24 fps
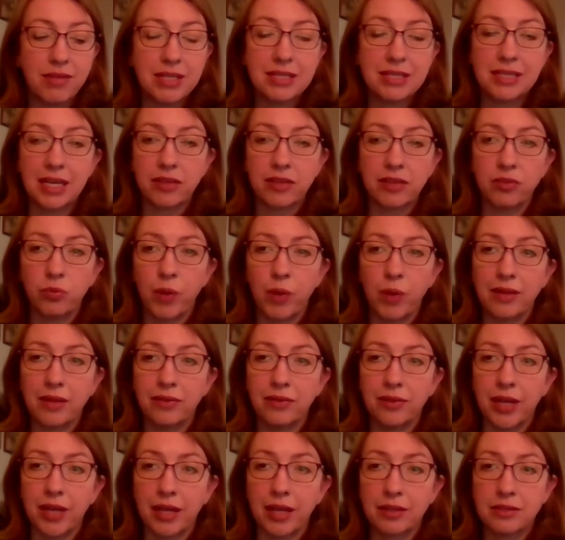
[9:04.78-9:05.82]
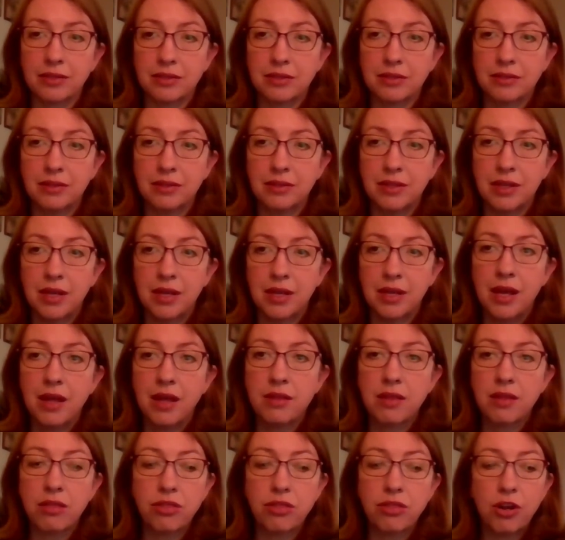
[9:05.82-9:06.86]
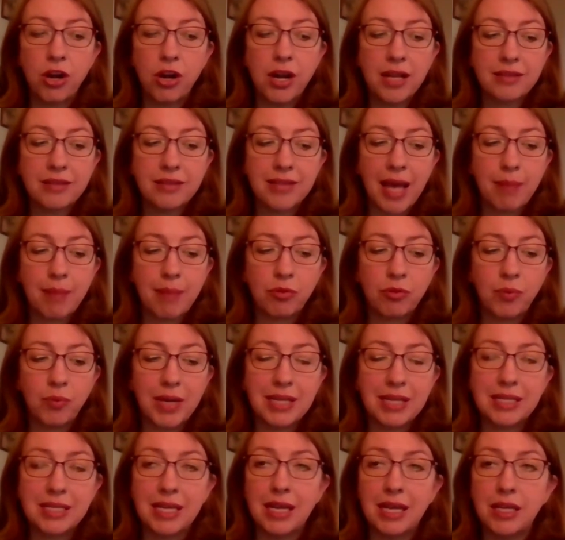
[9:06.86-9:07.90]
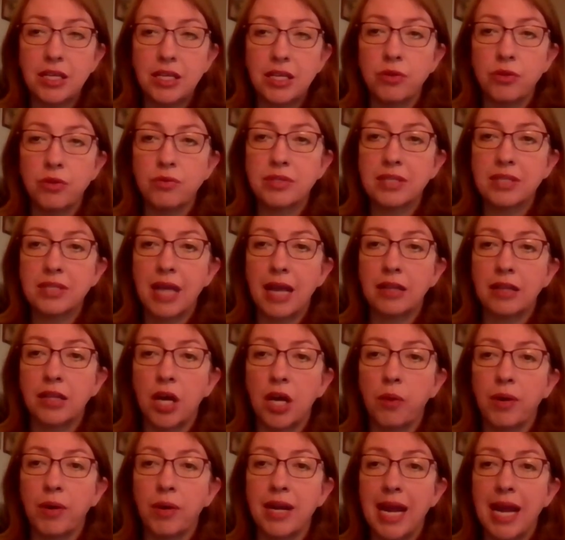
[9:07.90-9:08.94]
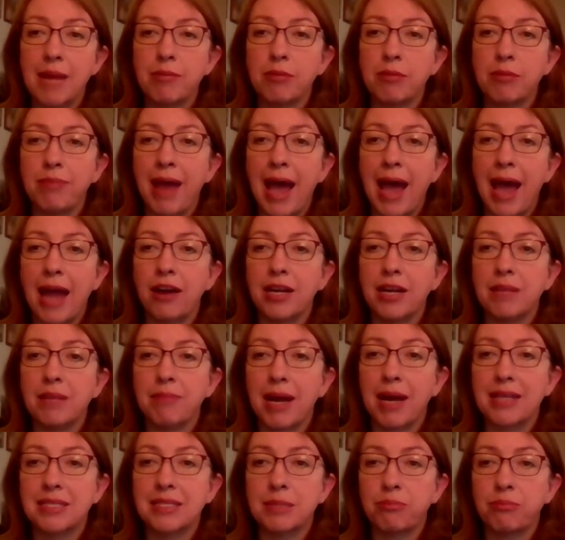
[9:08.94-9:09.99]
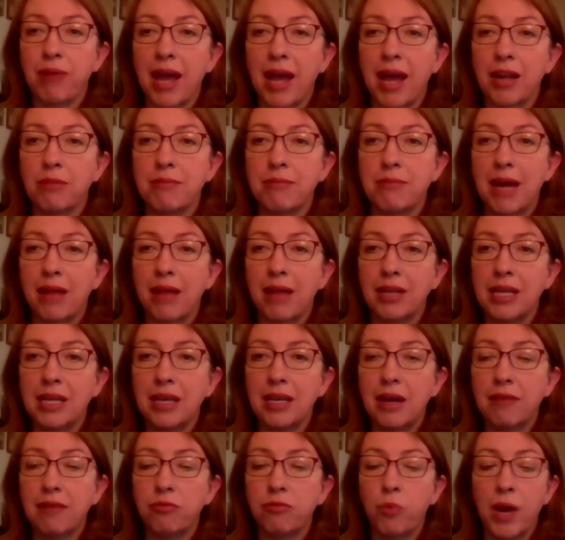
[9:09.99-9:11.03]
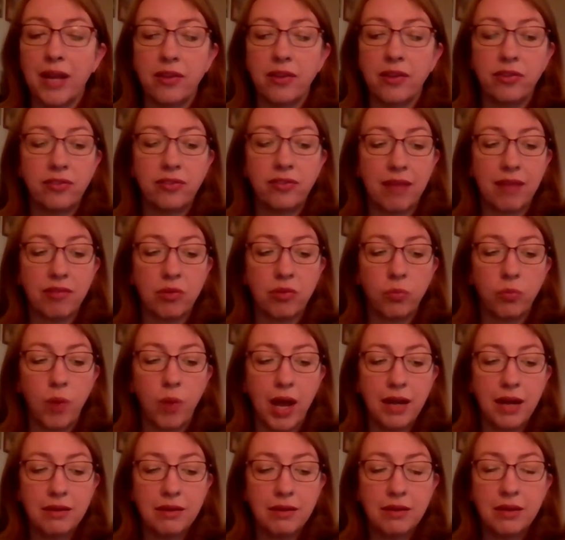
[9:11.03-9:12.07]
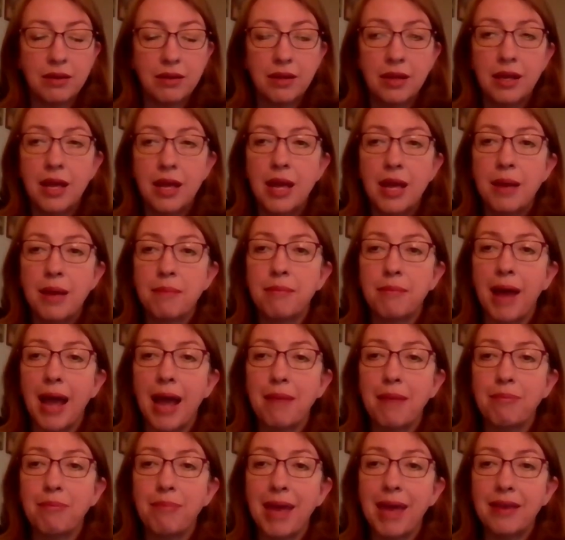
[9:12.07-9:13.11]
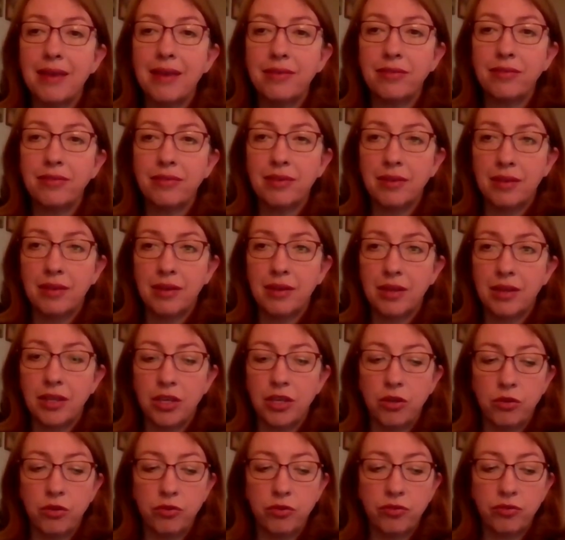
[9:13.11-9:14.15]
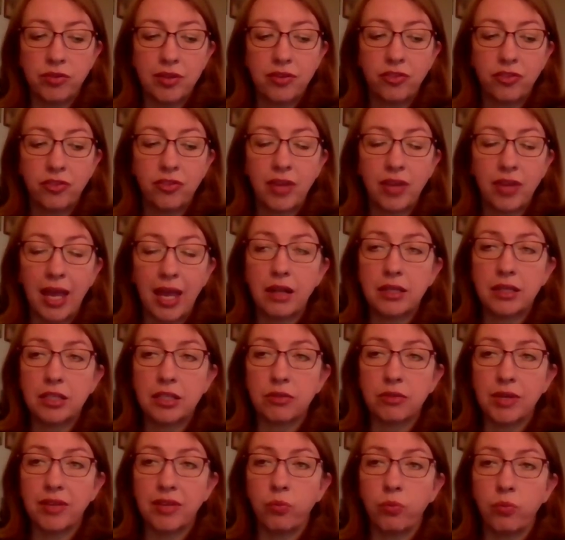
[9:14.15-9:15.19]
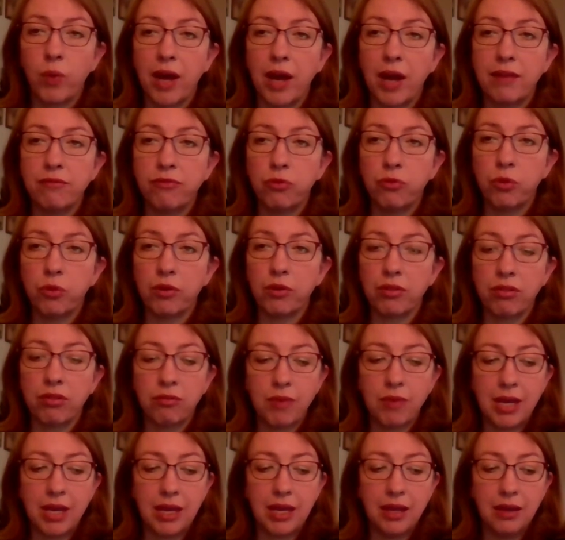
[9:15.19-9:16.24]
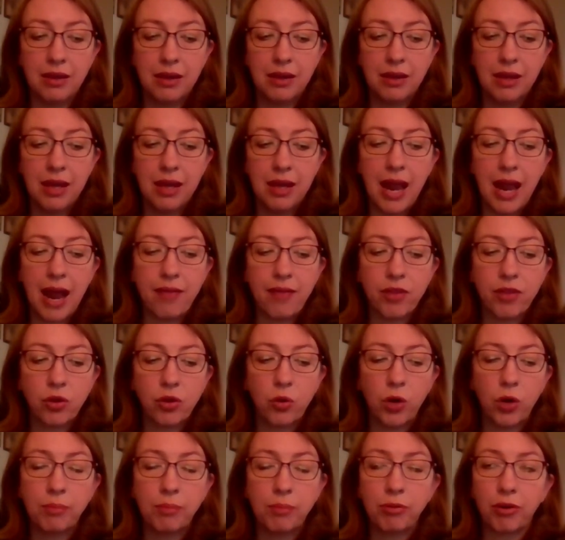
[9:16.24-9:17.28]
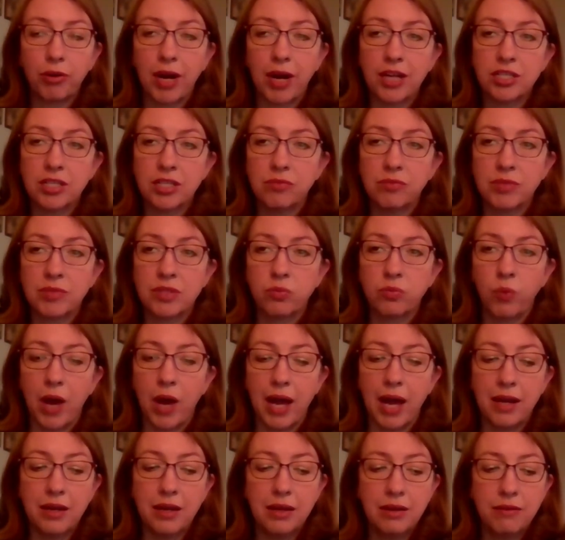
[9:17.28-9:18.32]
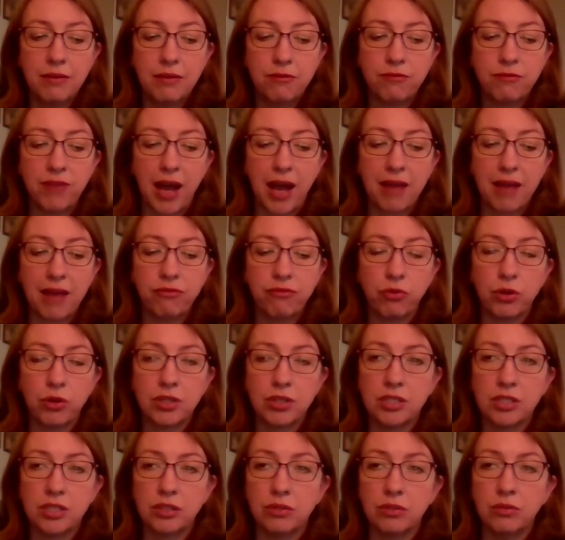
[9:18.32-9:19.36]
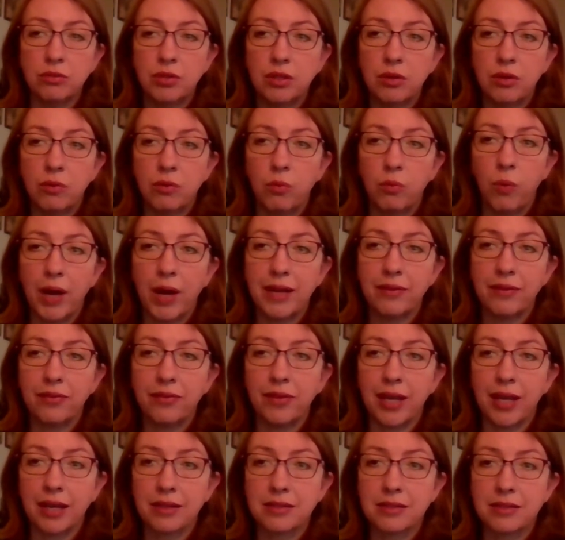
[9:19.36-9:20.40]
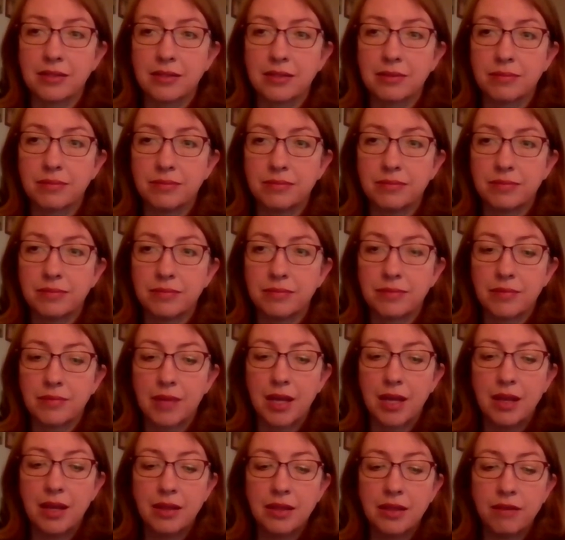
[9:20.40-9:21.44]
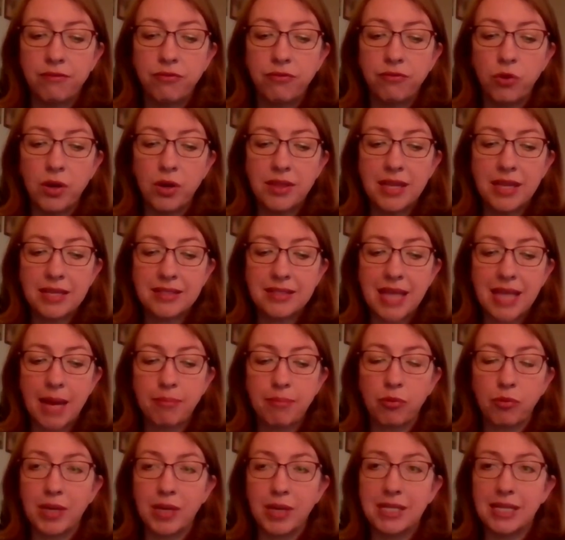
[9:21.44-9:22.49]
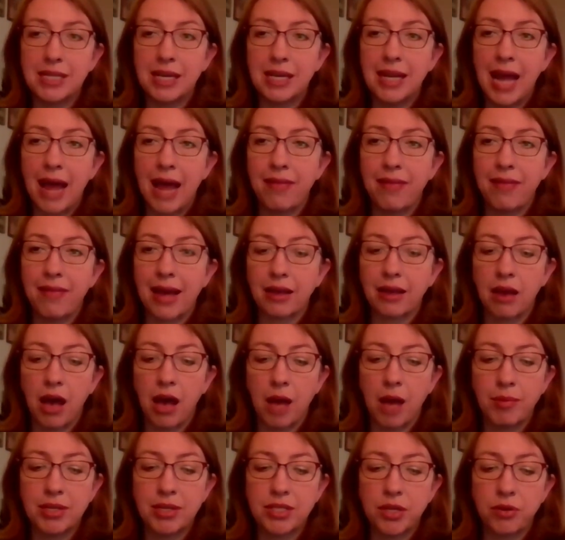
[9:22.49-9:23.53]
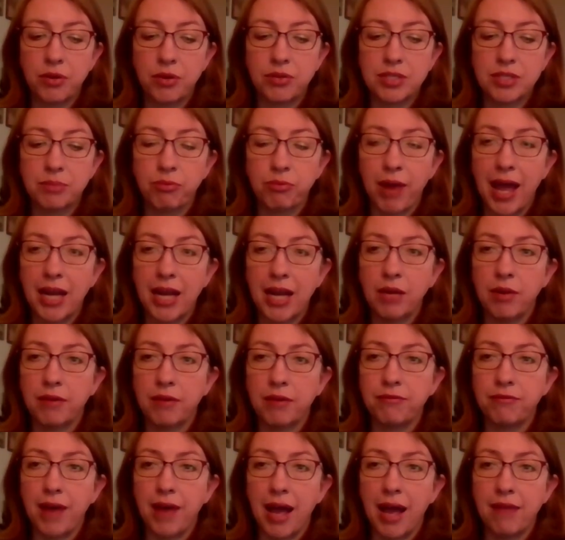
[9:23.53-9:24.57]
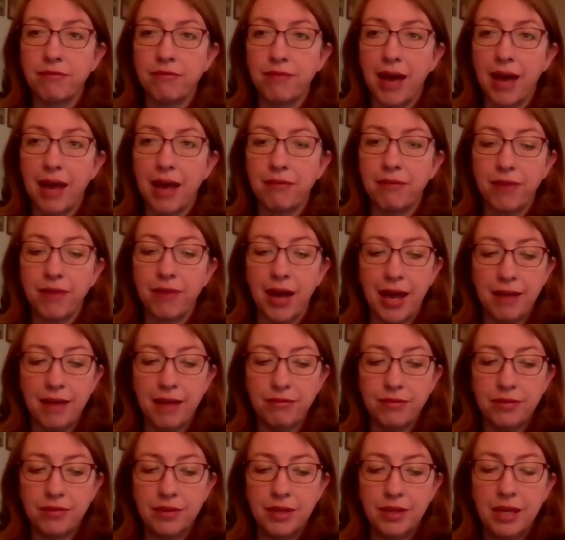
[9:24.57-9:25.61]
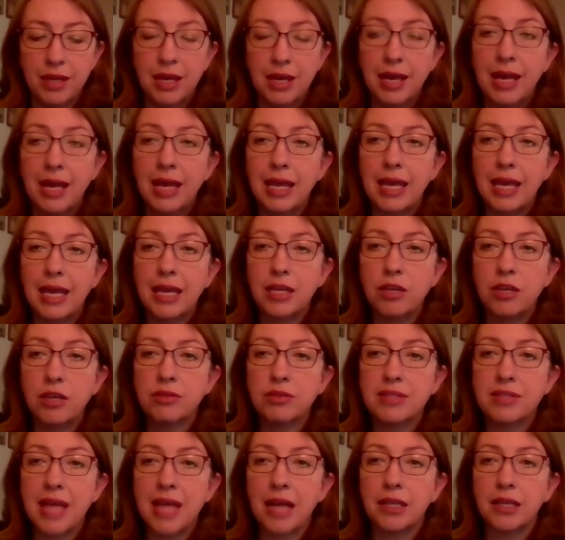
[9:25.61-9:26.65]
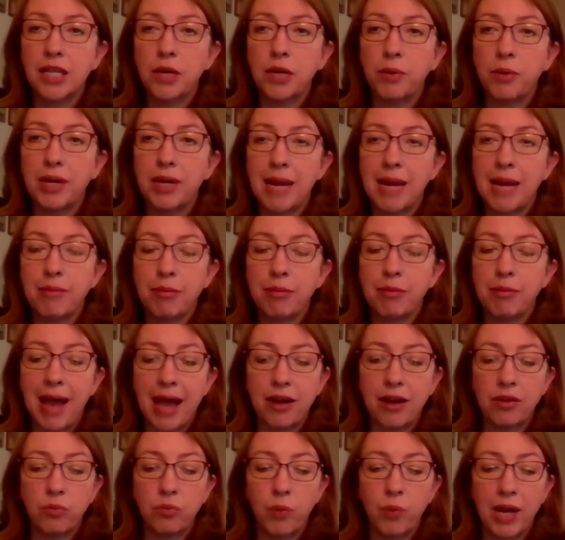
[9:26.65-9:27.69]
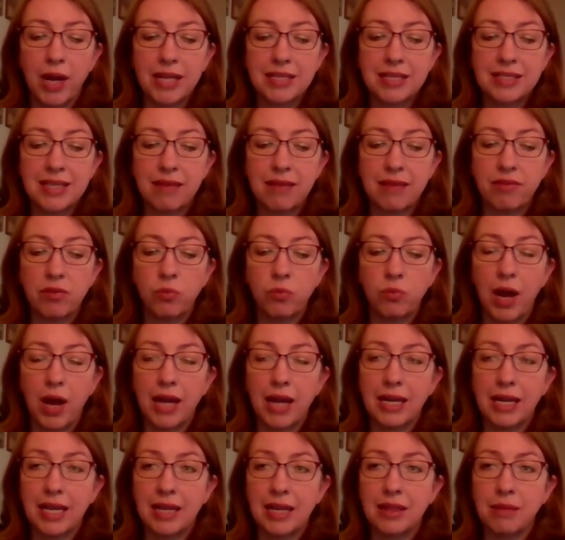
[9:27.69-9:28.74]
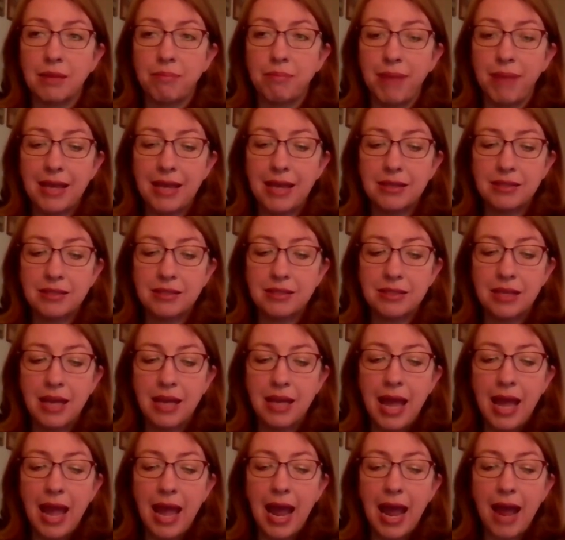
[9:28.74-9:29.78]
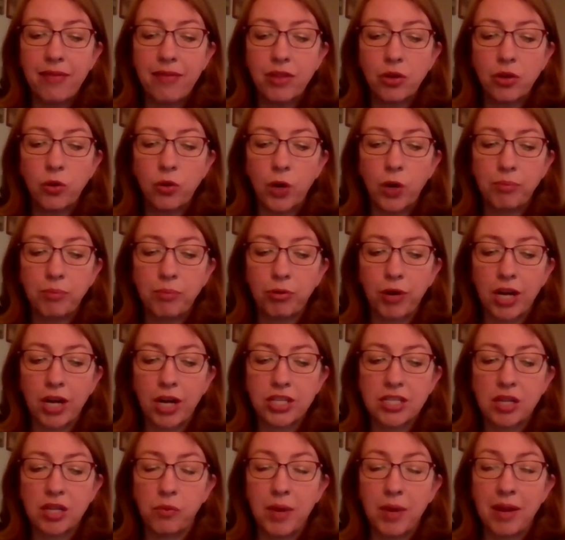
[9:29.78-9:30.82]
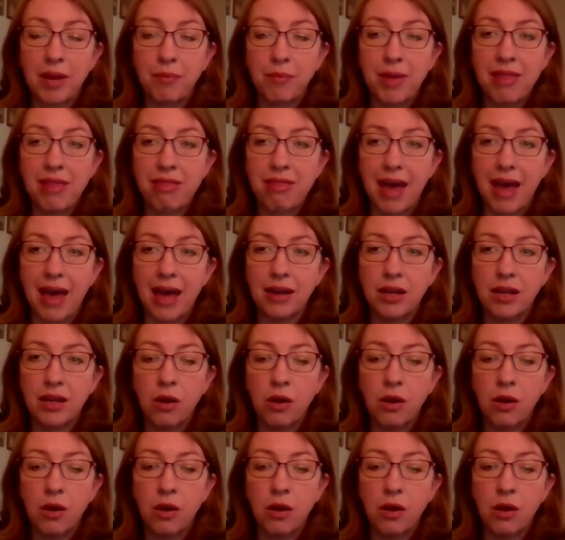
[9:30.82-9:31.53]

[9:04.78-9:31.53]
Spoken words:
6, 1, 6. The third example we did used a lower neighbor pattern in my soprano melody of 1, 7, 1. My bass used scale degrees 1, 4, 3, and the chord progression was 1, 5, 4, 2, 1, 6. The fourth example we did had that common tone soprano of 5, 5, 5. It used that lower neighbor pattern 1, 7, 1 in the bass, and the chord progression that went with that